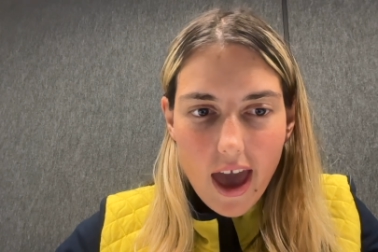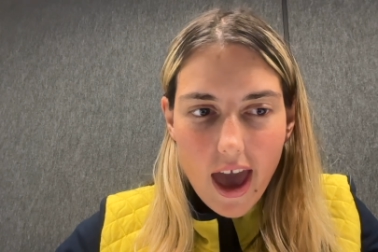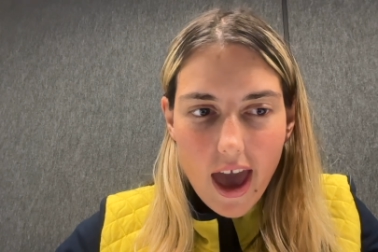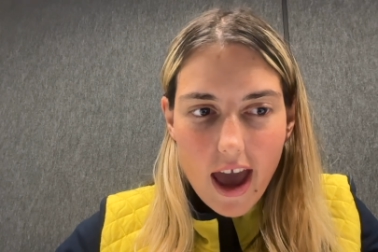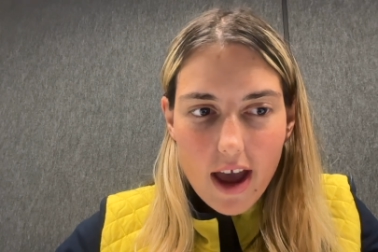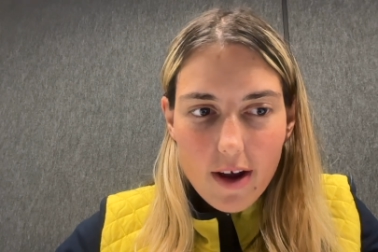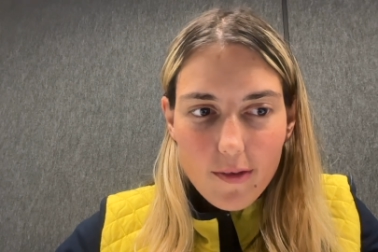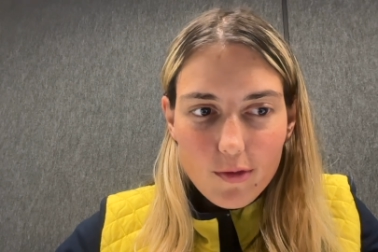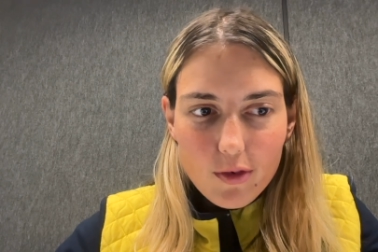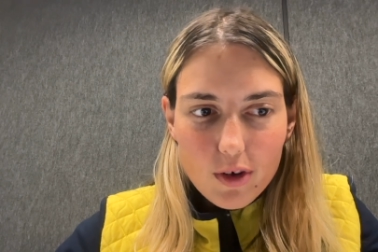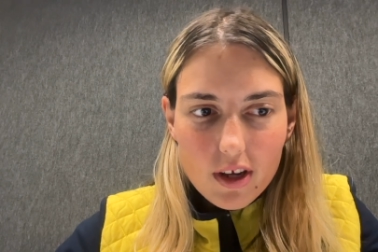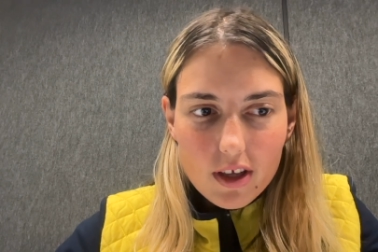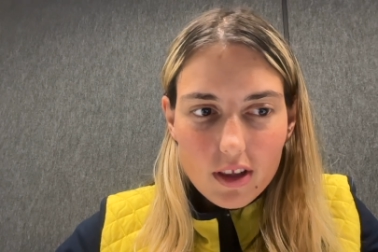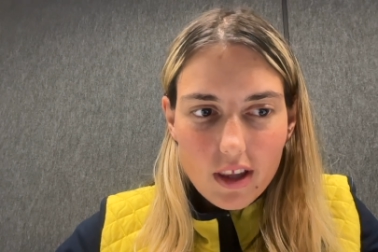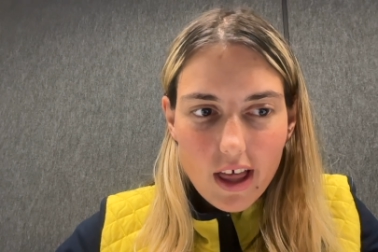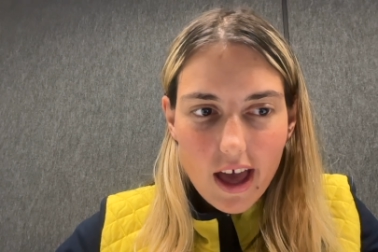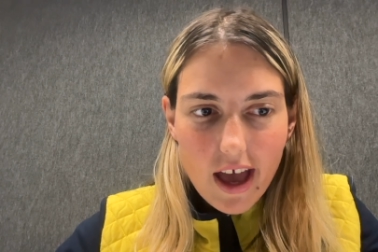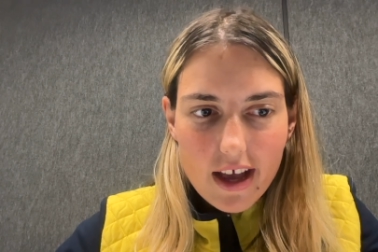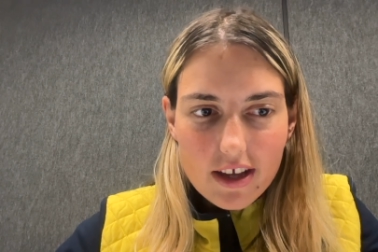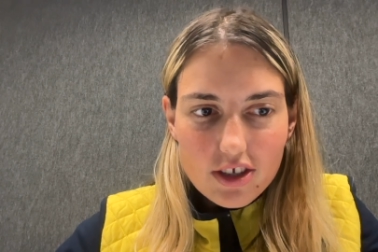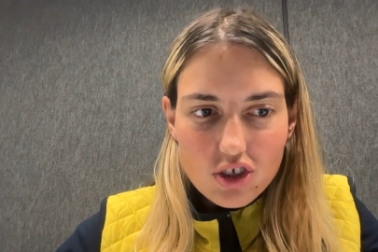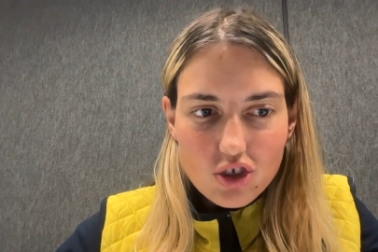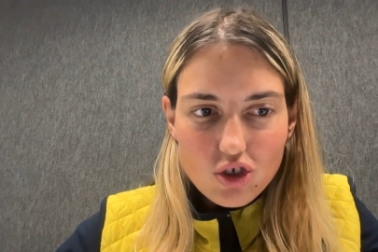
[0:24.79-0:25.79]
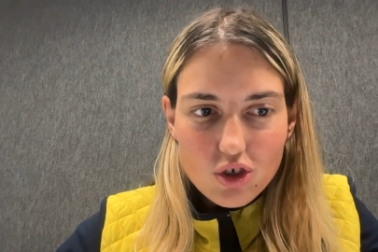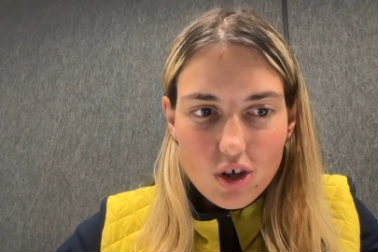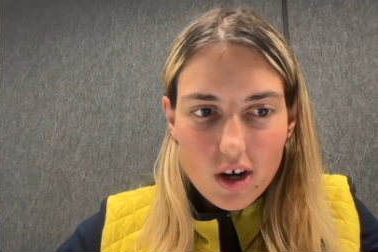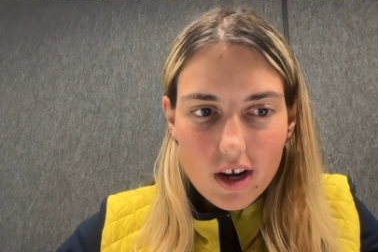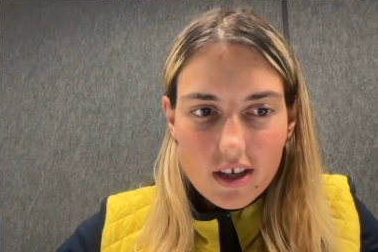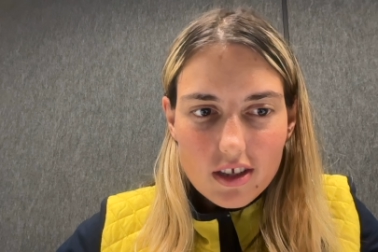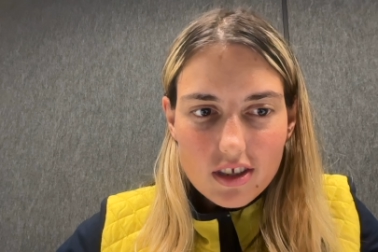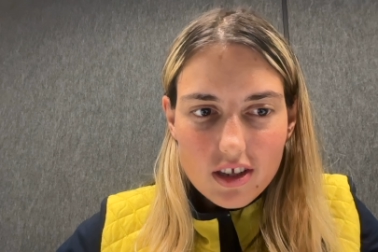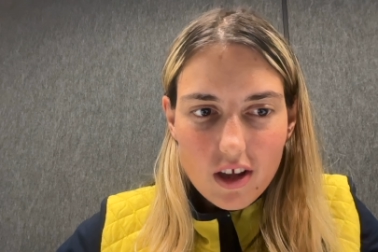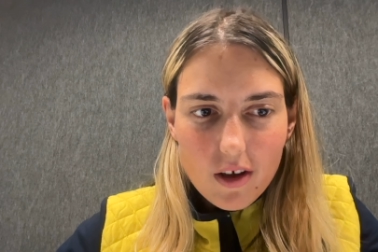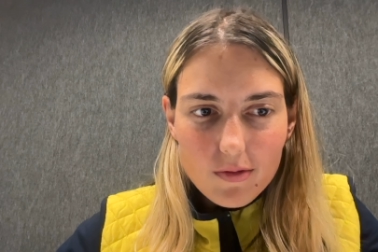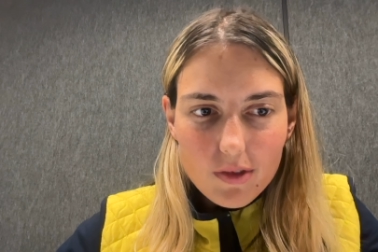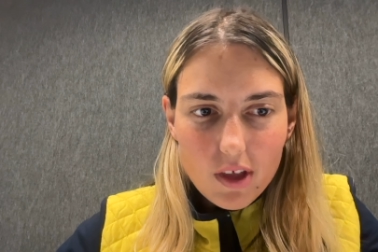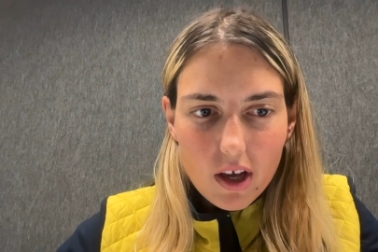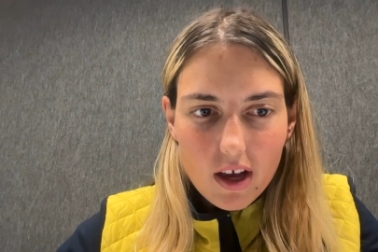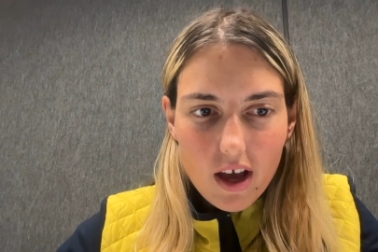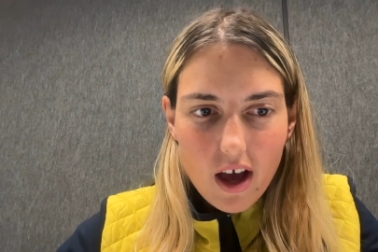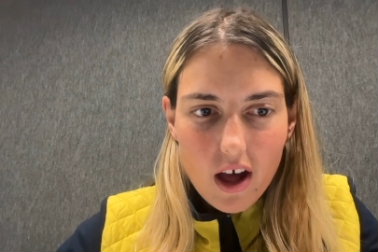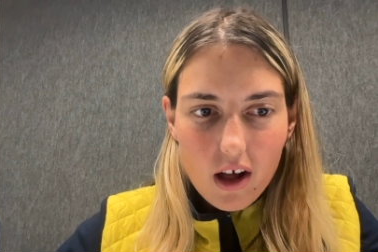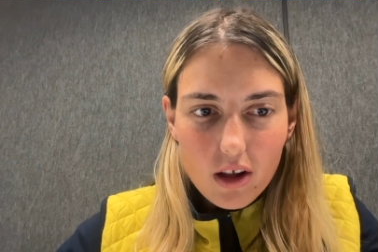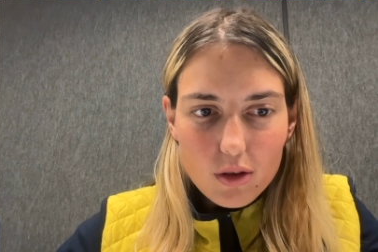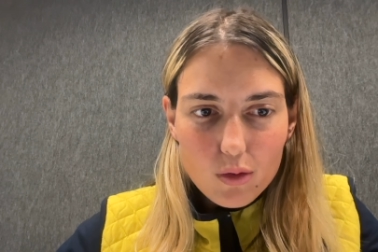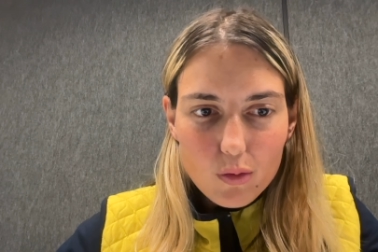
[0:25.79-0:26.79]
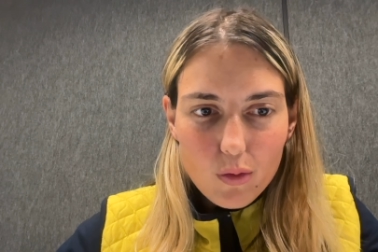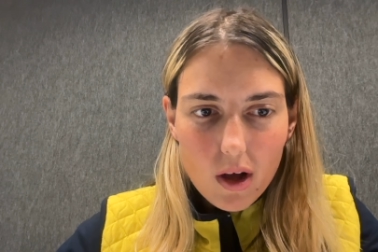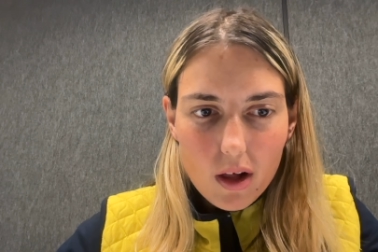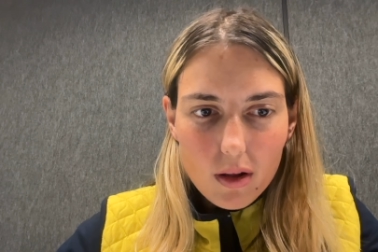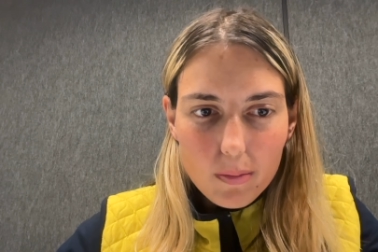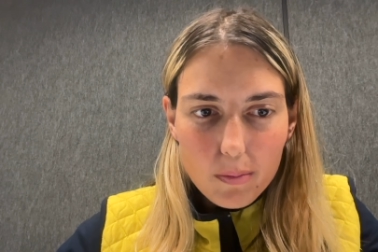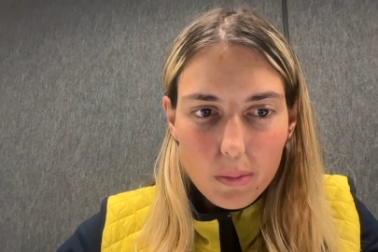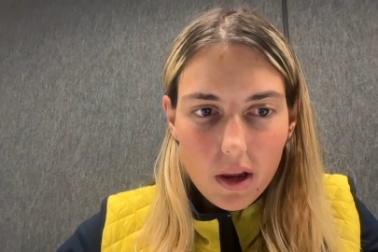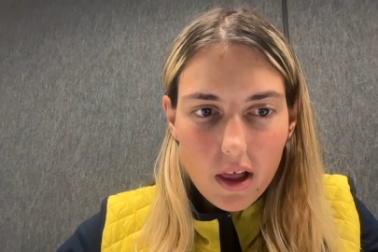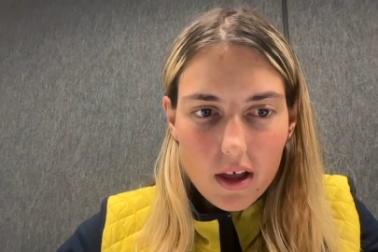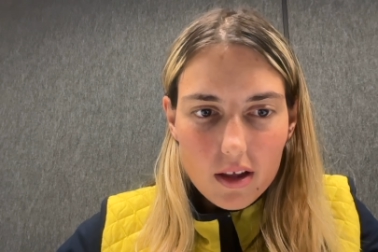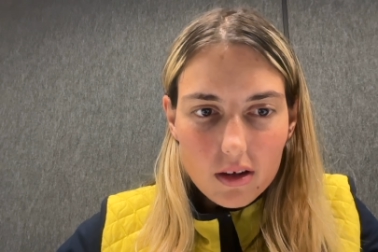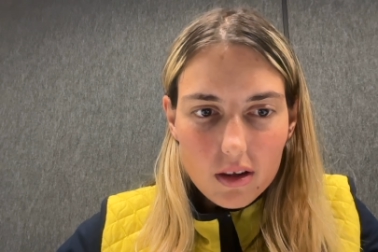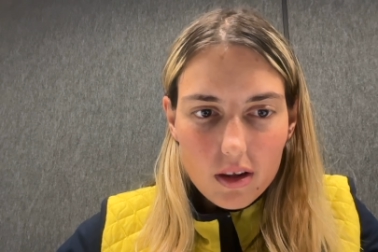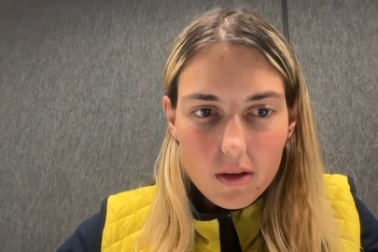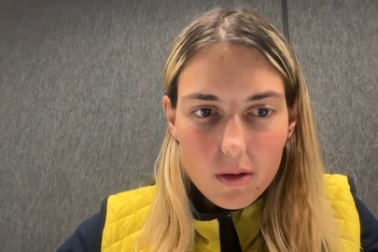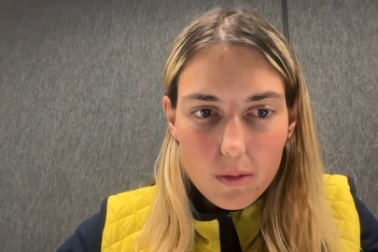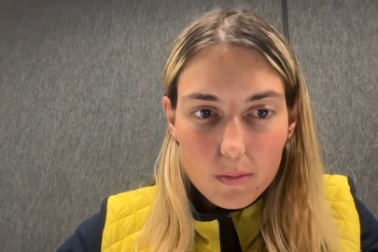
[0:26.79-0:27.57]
Every last trace of the Caldwell blood,